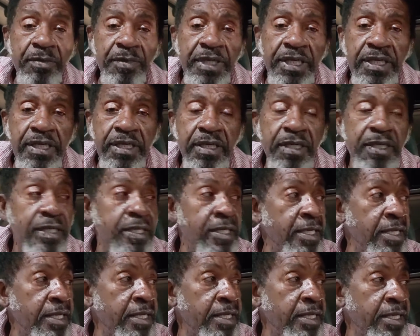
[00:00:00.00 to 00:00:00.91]
to be in,
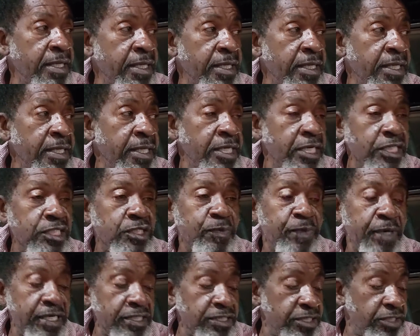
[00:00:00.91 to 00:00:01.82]

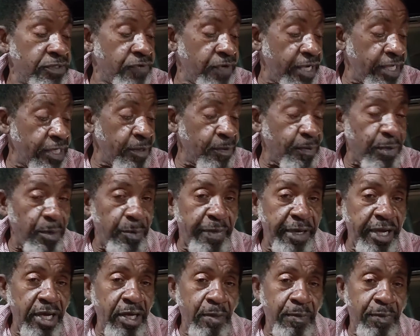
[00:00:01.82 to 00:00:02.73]
especially trying to
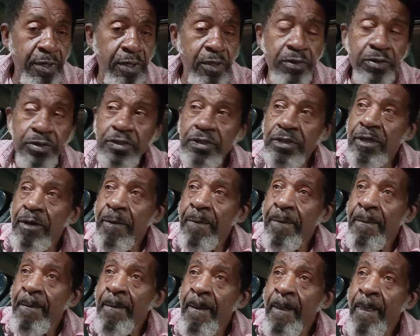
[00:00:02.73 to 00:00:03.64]
prepare a post.
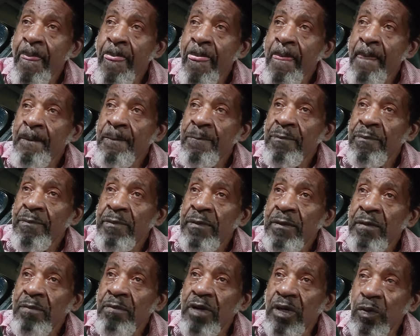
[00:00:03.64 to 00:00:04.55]

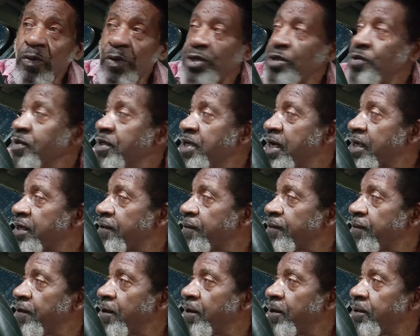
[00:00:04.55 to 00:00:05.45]
But when you got a
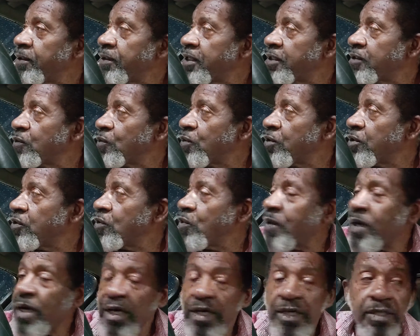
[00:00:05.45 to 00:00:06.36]
thought that's
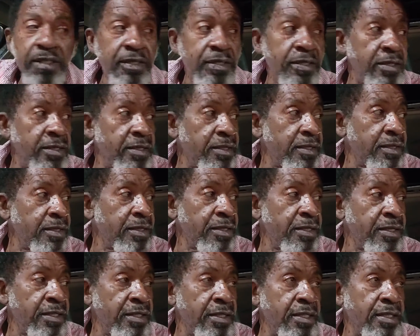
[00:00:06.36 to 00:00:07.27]
worthwhile,
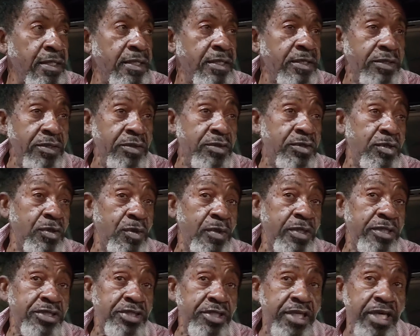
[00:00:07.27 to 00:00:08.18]
you do
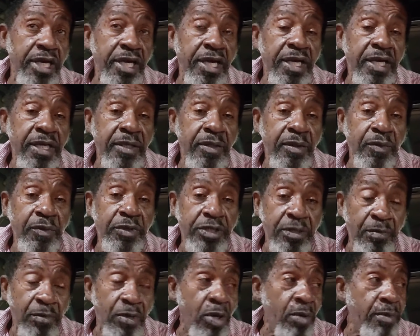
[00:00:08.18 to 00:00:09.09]
what you can with
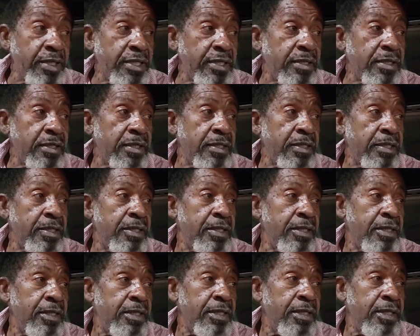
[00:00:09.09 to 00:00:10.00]
the moment
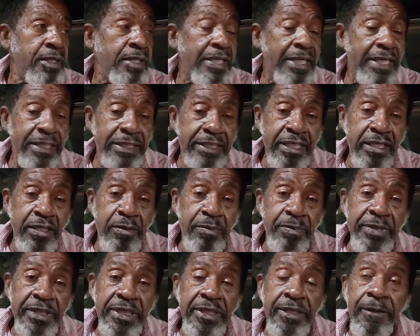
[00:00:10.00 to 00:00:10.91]
and let
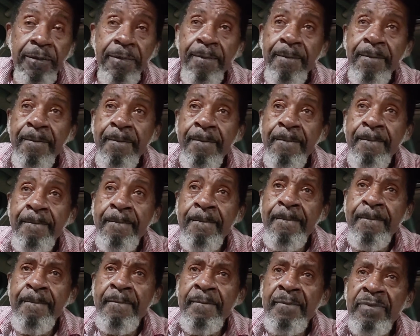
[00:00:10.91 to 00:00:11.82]
it be.
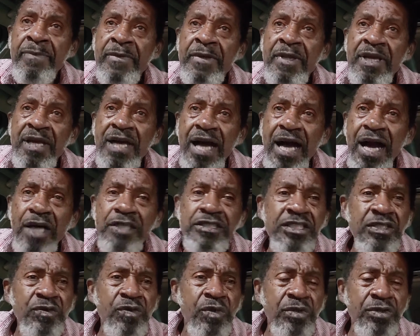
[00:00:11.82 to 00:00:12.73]
I
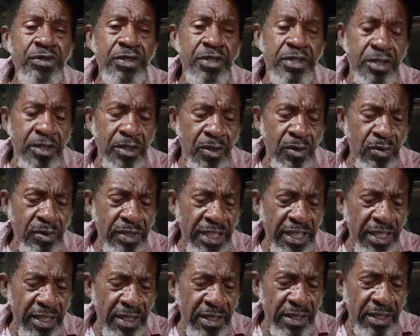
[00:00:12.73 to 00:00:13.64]
just want you to know
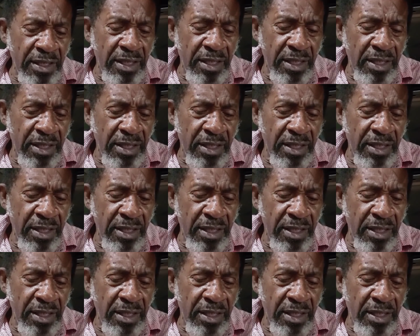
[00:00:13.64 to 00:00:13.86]
that